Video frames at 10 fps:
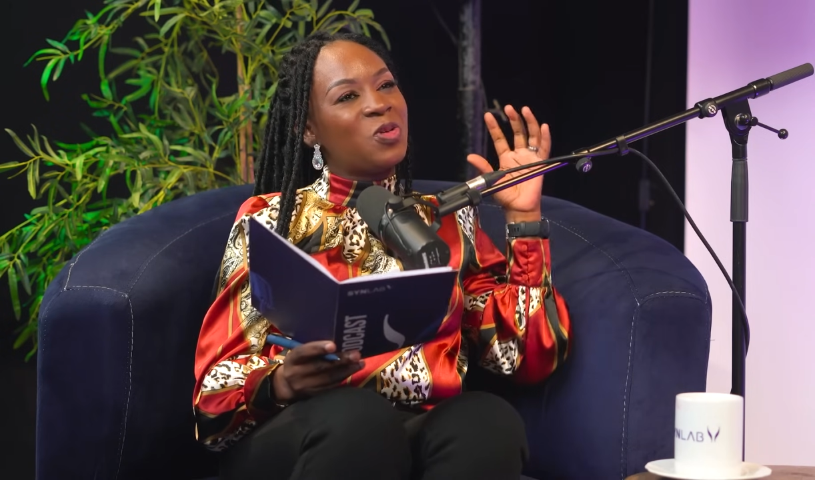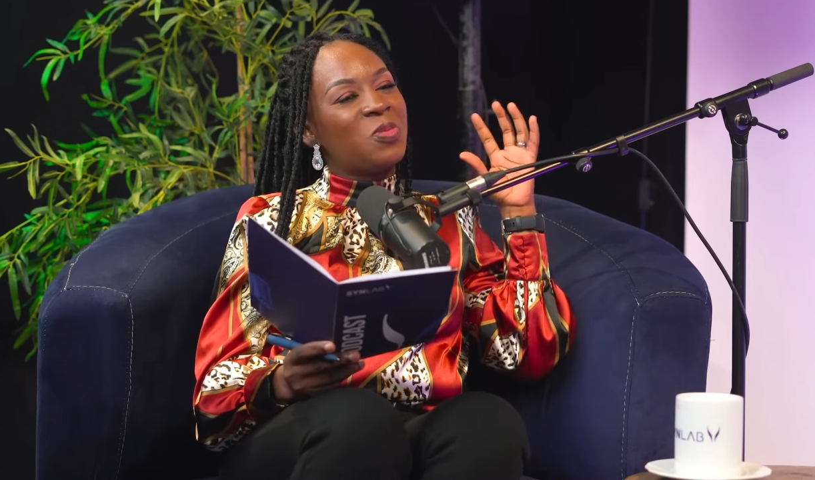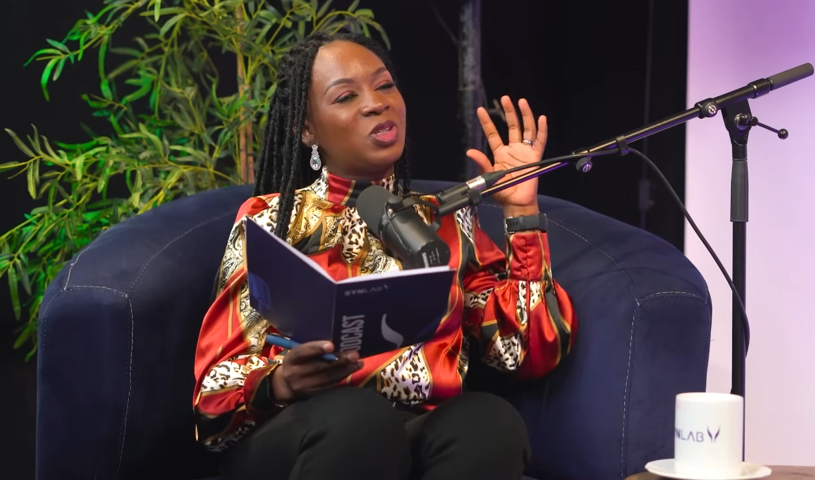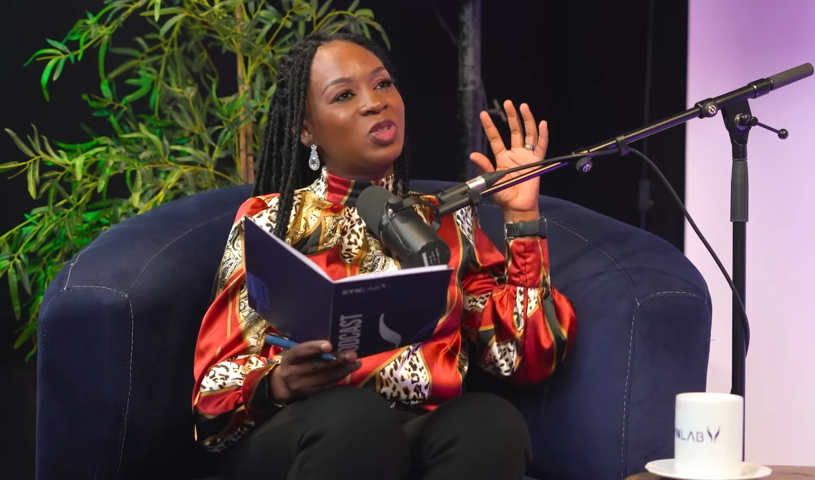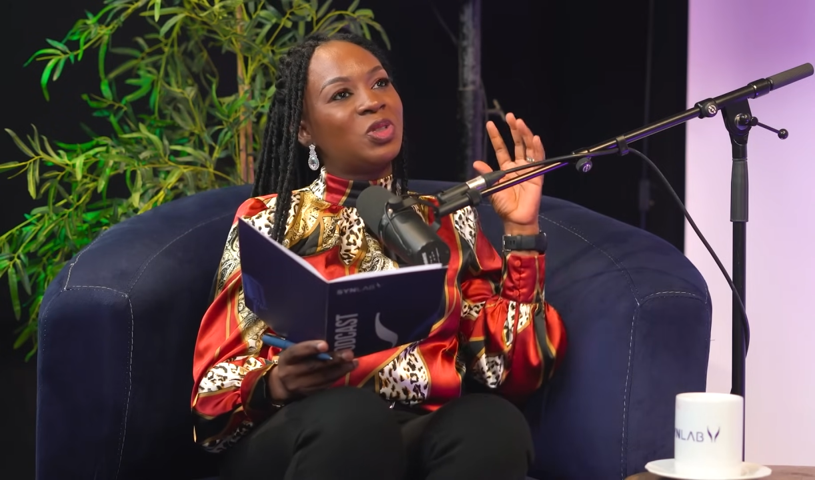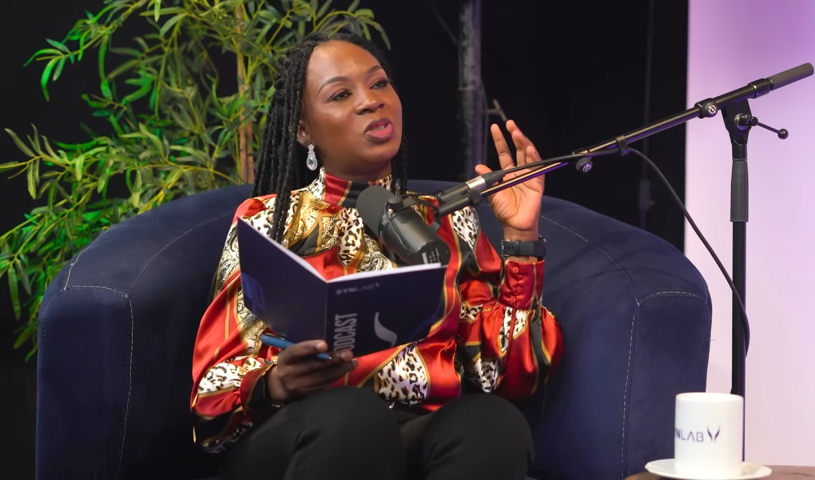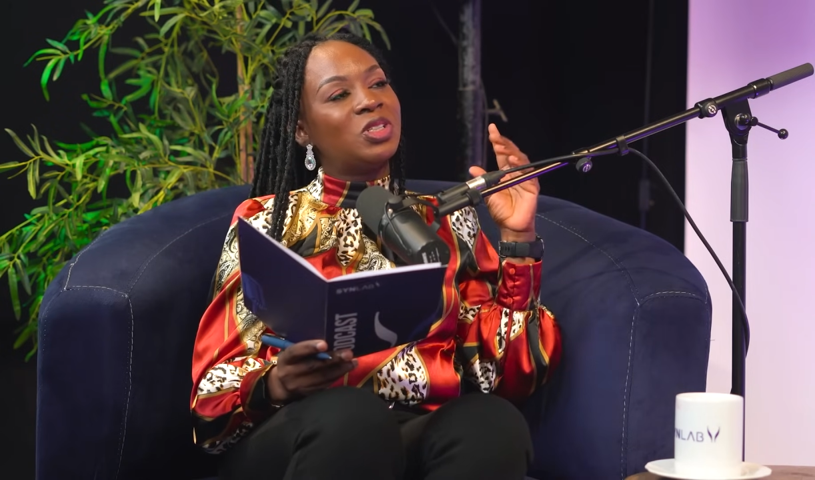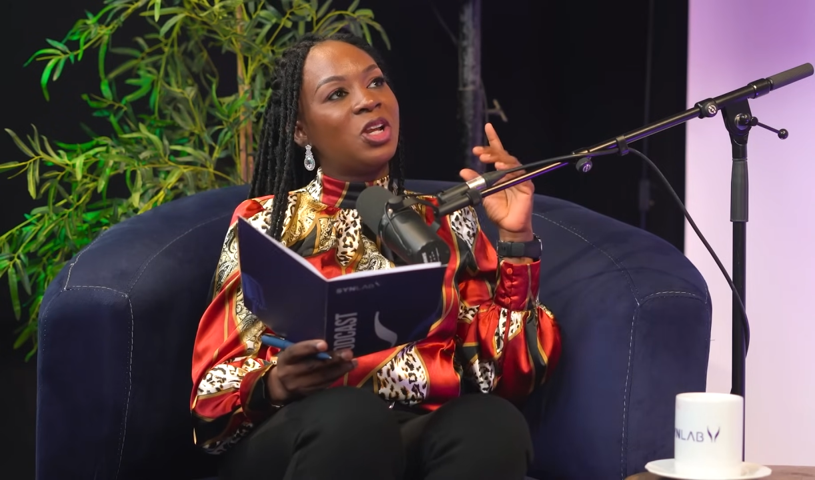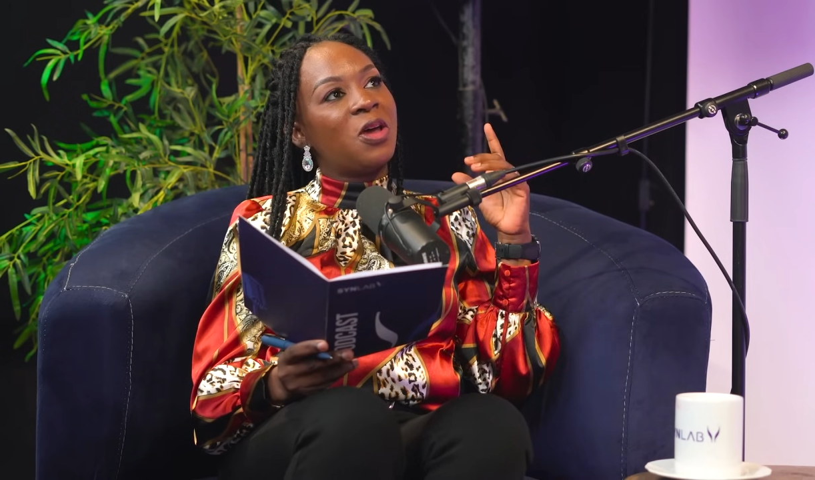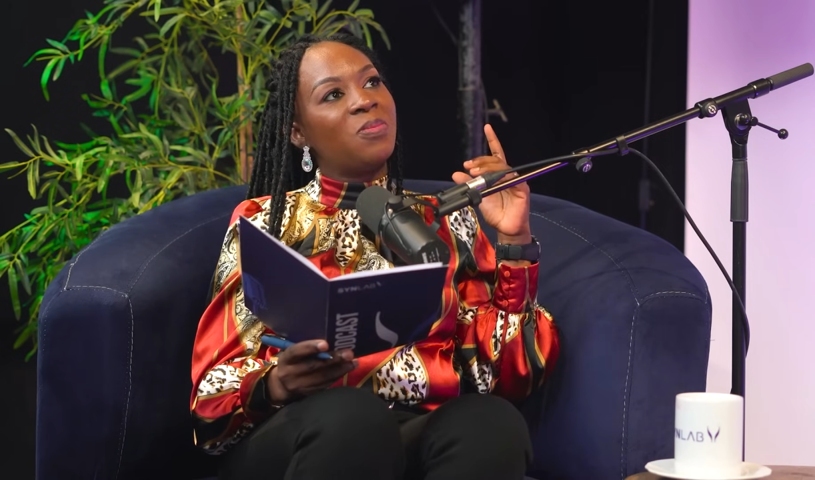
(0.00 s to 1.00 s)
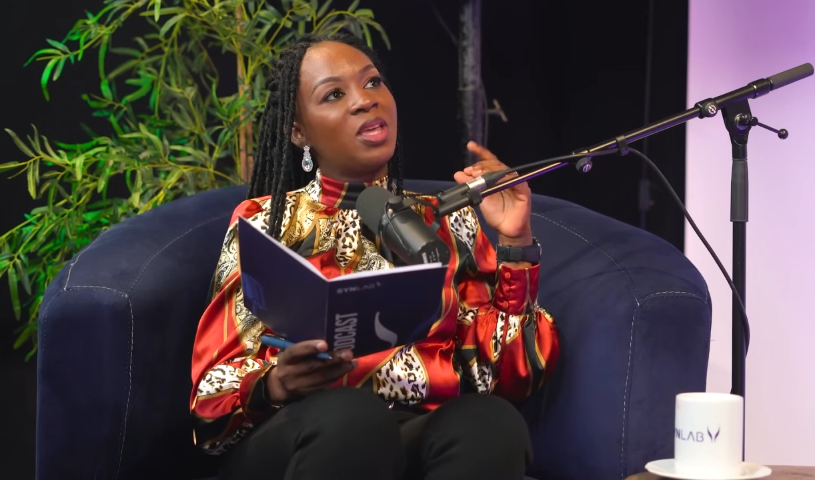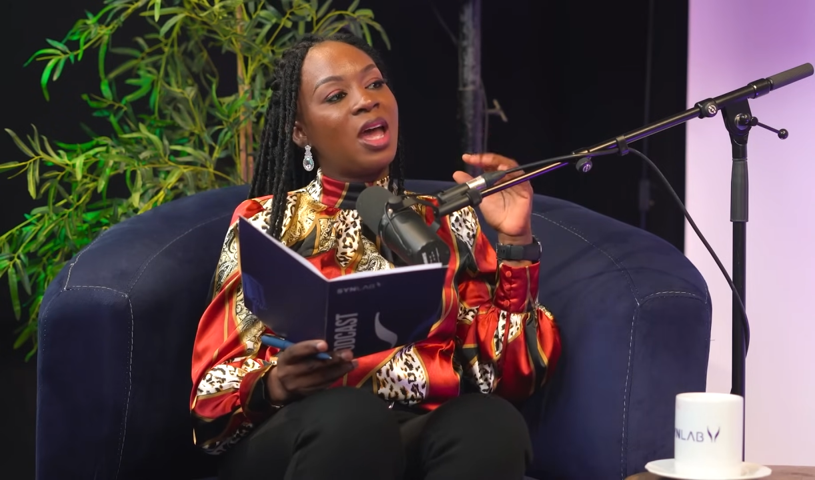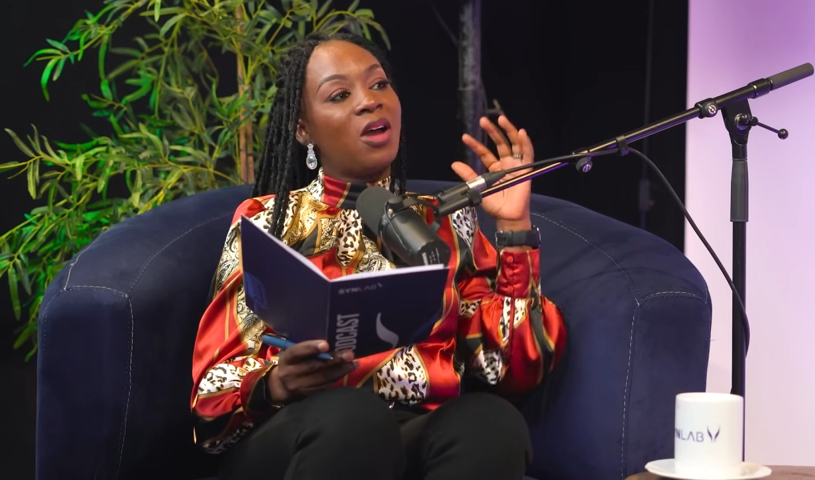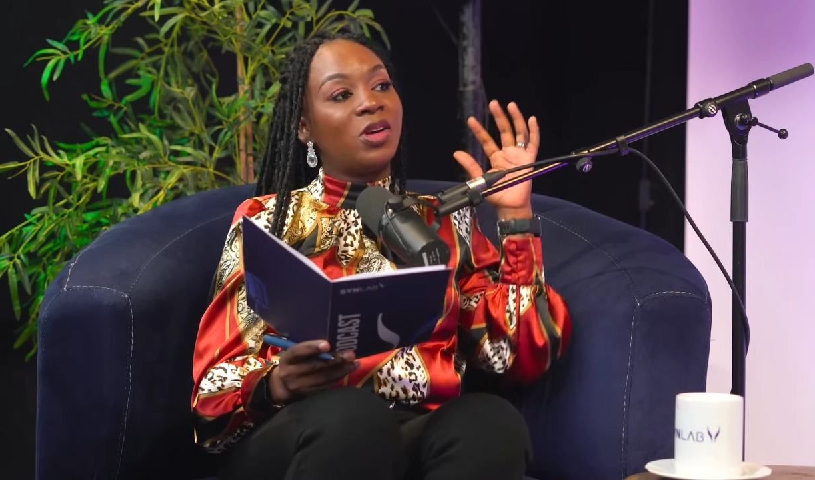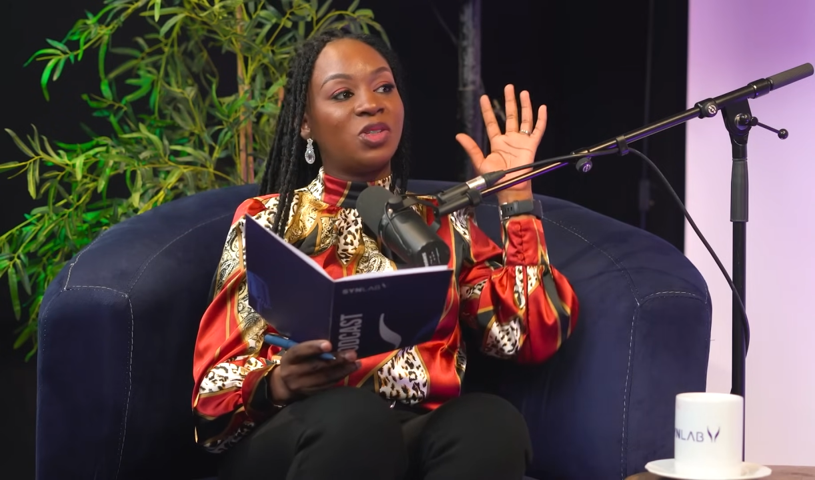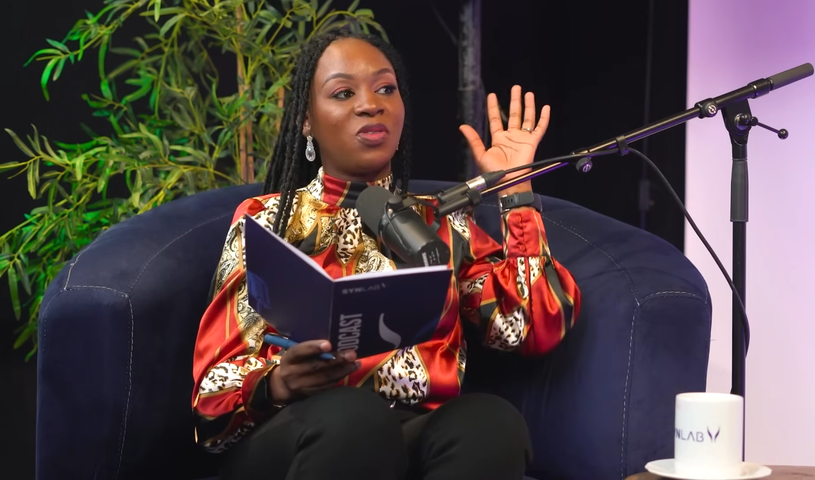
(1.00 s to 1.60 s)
you mentioned um, the RH